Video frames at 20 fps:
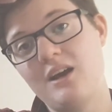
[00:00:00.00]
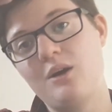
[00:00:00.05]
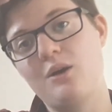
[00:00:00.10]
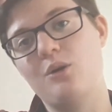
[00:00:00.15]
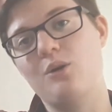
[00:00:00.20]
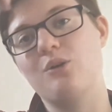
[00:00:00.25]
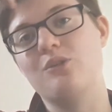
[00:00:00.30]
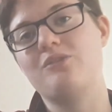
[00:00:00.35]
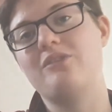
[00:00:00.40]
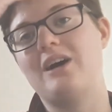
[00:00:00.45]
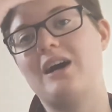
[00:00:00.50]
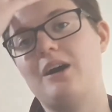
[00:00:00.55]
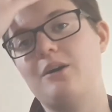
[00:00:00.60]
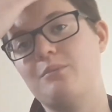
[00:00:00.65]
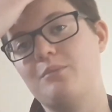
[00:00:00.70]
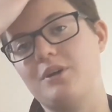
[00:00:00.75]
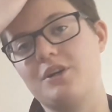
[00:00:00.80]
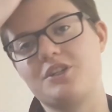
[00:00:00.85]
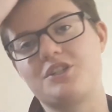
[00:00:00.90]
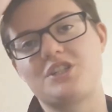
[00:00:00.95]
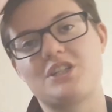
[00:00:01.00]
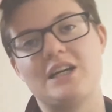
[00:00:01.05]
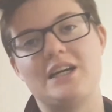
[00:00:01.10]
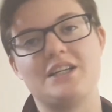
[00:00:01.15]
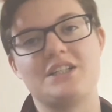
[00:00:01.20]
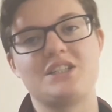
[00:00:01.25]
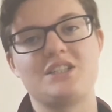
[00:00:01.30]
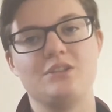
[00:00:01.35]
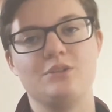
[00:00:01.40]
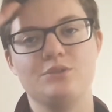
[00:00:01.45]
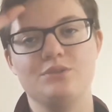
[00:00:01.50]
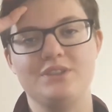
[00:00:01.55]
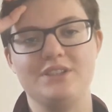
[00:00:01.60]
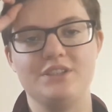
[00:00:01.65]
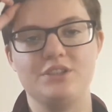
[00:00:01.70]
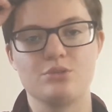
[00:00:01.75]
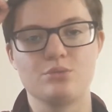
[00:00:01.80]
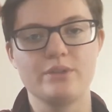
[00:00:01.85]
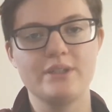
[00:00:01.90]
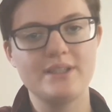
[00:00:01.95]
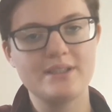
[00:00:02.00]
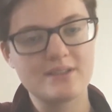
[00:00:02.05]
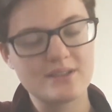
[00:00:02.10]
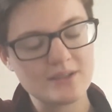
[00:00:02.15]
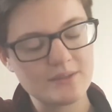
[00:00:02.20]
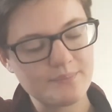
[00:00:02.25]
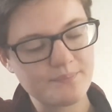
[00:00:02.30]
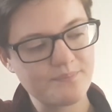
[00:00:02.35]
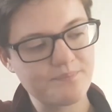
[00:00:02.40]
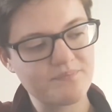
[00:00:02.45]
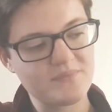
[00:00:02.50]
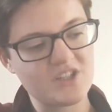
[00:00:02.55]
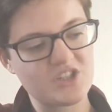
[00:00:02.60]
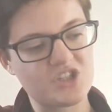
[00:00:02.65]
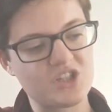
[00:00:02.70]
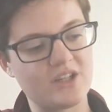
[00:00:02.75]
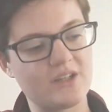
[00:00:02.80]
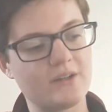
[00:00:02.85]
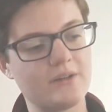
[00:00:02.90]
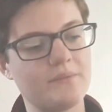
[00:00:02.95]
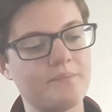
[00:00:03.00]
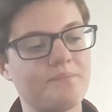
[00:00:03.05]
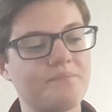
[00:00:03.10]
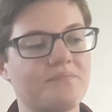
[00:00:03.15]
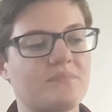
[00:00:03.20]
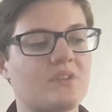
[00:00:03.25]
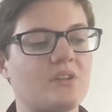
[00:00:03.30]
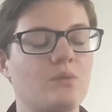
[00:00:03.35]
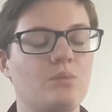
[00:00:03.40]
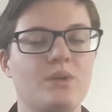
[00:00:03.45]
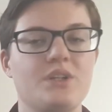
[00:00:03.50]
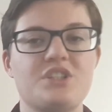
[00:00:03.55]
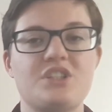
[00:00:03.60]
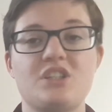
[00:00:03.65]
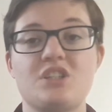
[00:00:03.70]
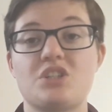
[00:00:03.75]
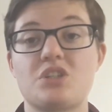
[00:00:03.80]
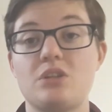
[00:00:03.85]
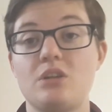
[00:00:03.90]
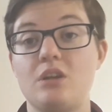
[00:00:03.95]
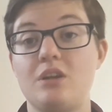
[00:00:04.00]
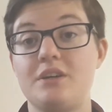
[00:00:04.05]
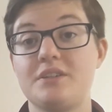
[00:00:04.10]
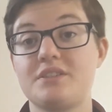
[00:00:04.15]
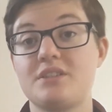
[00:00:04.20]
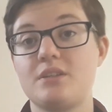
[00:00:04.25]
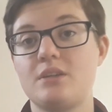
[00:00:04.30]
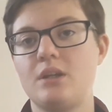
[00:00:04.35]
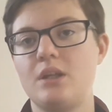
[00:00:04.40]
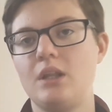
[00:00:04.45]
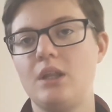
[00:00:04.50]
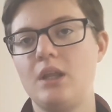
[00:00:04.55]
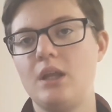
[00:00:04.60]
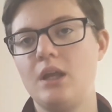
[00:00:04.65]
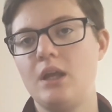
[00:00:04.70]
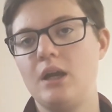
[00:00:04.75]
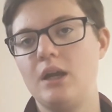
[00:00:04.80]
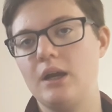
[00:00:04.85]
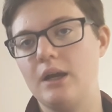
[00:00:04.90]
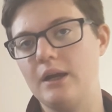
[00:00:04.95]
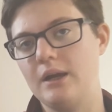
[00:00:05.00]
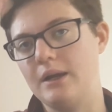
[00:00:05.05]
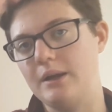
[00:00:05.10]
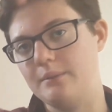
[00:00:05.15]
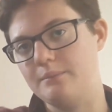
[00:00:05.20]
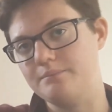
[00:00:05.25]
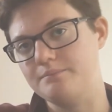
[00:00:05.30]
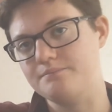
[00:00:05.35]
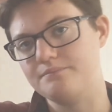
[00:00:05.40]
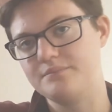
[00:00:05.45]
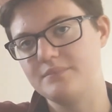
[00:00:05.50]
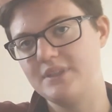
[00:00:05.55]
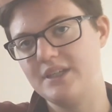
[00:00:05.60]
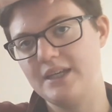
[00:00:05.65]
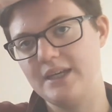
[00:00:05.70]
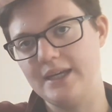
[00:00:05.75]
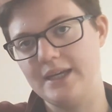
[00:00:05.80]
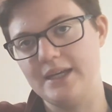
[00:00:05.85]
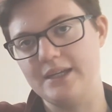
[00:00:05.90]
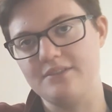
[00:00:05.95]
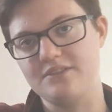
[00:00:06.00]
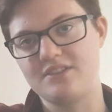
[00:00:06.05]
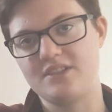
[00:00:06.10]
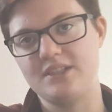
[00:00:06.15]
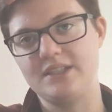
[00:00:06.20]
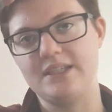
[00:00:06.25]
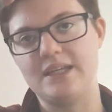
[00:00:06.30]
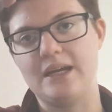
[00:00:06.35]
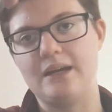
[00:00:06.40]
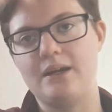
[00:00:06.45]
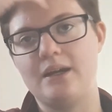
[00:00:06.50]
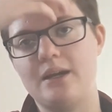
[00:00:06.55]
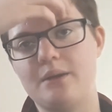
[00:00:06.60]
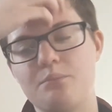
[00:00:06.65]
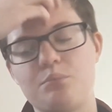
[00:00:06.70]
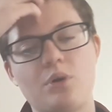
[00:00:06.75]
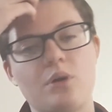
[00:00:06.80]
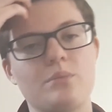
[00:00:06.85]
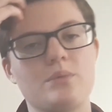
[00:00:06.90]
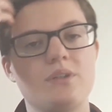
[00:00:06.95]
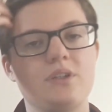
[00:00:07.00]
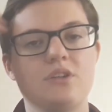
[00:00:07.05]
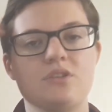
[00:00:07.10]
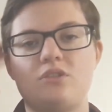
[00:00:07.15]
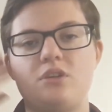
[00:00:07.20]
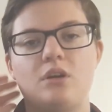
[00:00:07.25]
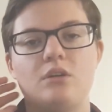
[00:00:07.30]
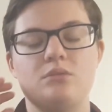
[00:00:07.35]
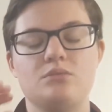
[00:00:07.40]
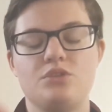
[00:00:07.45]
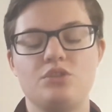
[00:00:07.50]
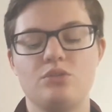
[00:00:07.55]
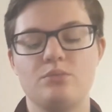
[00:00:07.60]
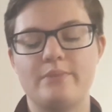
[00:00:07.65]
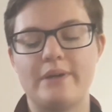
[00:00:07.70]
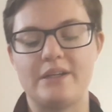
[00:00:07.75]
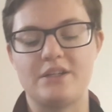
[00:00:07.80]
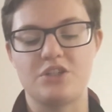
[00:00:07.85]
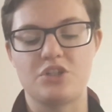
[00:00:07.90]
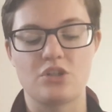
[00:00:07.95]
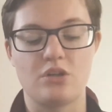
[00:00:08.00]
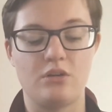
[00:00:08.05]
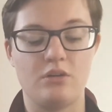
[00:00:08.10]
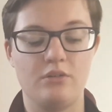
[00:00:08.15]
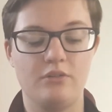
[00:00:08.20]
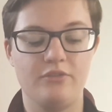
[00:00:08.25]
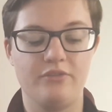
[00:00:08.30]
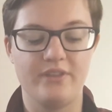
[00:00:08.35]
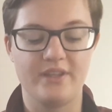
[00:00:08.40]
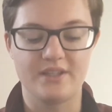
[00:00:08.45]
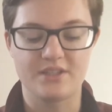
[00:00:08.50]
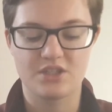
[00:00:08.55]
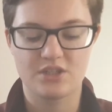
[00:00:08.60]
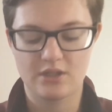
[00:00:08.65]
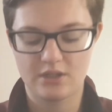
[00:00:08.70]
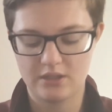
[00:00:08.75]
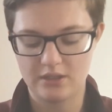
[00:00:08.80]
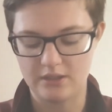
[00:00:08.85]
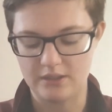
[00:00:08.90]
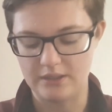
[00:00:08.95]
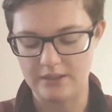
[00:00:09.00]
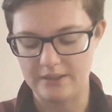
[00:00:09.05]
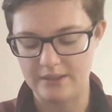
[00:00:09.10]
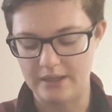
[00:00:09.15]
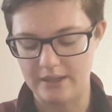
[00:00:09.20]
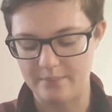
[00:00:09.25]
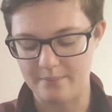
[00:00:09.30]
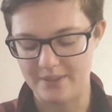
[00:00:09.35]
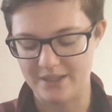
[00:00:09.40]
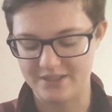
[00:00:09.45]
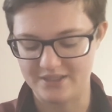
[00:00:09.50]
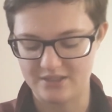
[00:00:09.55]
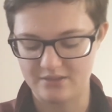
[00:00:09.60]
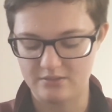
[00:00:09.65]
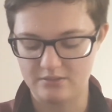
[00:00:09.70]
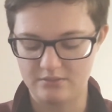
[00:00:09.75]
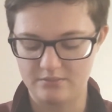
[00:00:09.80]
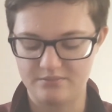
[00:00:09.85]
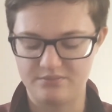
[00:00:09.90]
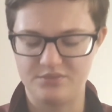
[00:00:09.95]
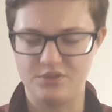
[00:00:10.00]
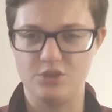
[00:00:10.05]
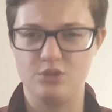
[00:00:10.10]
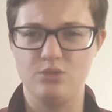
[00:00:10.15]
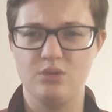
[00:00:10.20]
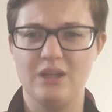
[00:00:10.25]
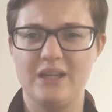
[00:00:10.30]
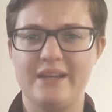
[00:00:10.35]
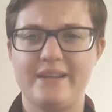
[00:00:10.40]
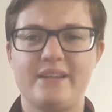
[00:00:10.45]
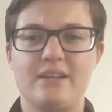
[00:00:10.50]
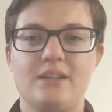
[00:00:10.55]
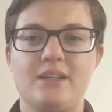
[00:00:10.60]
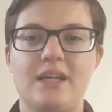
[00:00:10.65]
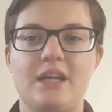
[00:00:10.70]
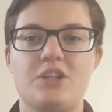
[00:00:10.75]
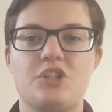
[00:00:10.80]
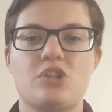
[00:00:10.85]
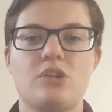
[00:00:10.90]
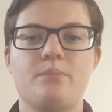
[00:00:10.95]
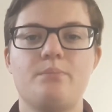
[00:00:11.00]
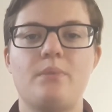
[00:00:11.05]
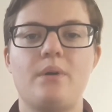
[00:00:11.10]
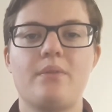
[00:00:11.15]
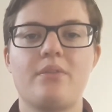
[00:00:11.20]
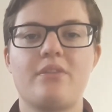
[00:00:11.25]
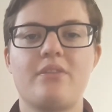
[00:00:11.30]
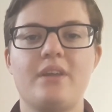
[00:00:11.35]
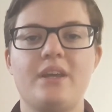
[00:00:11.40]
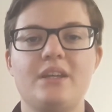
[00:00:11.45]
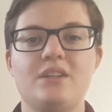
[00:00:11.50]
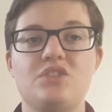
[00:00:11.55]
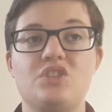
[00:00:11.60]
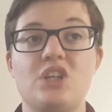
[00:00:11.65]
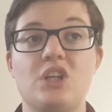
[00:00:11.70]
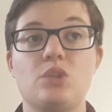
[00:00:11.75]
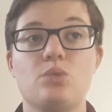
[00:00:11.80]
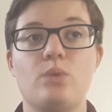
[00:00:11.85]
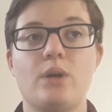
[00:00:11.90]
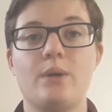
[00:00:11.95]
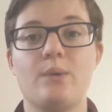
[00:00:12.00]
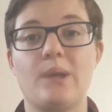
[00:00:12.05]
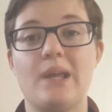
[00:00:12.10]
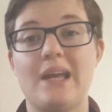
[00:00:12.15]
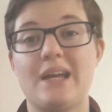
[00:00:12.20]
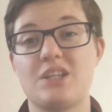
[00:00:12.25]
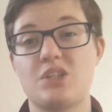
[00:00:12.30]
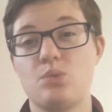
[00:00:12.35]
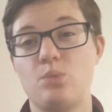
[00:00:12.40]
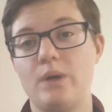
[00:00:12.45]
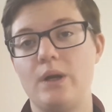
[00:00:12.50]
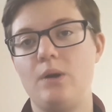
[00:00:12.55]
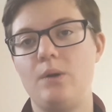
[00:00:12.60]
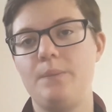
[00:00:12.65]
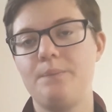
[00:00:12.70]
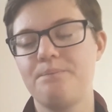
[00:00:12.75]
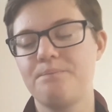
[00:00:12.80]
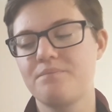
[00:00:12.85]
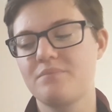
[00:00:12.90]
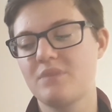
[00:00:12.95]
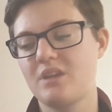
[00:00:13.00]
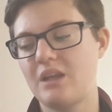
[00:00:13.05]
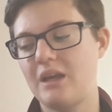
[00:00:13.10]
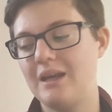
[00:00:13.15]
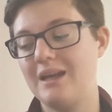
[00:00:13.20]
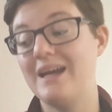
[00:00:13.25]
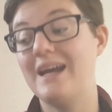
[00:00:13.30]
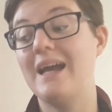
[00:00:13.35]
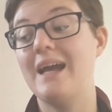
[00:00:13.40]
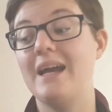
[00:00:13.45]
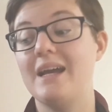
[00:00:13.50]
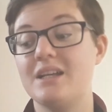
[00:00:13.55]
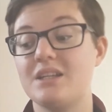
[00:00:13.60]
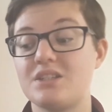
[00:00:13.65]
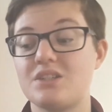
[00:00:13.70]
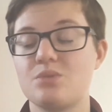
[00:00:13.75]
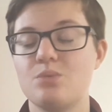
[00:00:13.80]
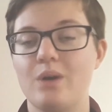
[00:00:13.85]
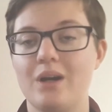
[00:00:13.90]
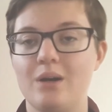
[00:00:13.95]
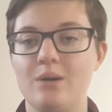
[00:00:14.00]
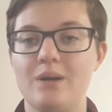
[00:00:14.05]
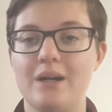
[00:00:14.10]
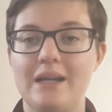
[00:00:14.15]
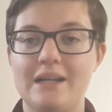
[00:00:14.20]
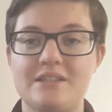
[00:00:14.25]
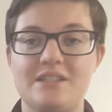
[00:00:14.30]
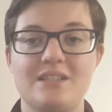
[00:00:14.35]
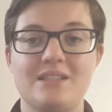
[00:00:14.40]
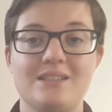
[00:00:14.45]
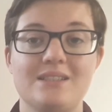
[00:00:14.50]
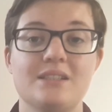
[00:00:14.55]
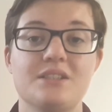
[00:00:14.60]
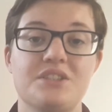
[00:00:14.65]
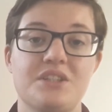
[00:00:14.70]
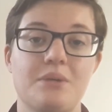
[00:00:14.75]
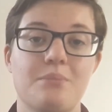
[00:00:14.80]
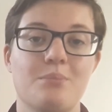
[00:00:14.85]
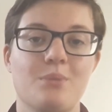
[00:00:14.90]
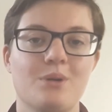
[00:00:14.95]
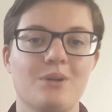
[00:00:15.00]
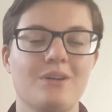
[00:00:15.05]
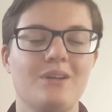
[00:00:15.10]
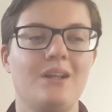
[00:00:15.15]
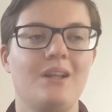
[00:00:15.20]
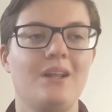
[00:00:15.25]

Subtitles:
of how much I still need to read this year, which is a lot. And yeah, I'm probably not going to manage all of this. I might do like a catch-up month in January as well as in December.